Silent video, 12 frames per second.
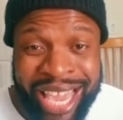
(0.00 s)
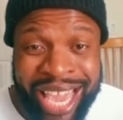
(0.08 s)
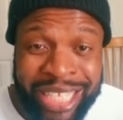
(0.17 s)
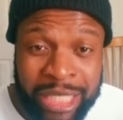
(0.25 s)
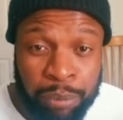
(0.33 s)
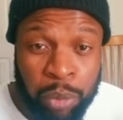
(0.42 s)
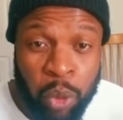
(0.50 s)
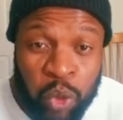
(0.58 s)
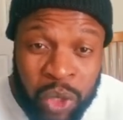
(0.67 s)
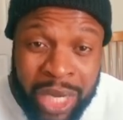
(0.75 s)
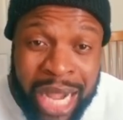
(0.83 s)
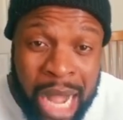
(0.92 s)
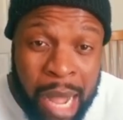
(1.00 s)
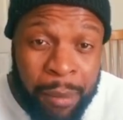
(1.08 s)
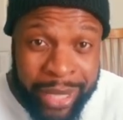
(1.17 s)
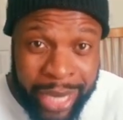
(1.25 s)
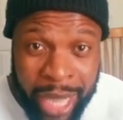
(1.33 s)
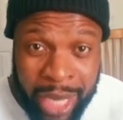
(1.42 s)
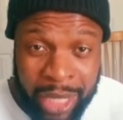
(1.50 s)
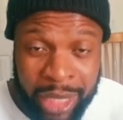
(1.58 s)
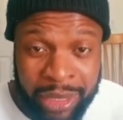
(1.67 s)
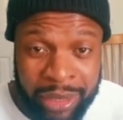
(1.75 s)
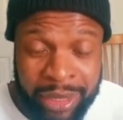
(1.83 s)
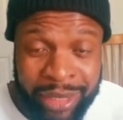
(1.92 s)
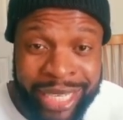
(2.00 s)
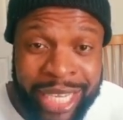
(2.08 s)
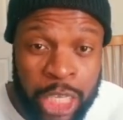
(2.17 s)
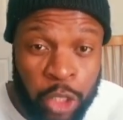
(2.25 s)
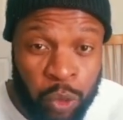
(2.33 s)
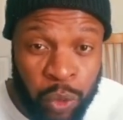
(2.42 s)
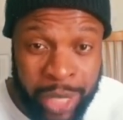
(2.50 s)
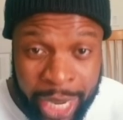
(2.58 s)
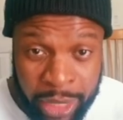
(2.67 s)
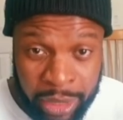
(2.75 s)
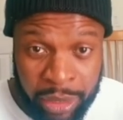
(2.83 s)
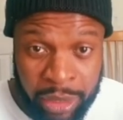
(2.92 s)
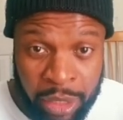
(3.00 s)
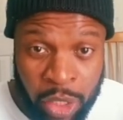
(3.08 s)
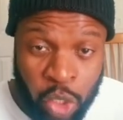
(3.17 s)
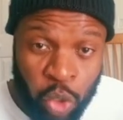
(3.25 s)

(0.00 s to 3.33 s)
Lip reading: as opposed to the commonalities that can unite us.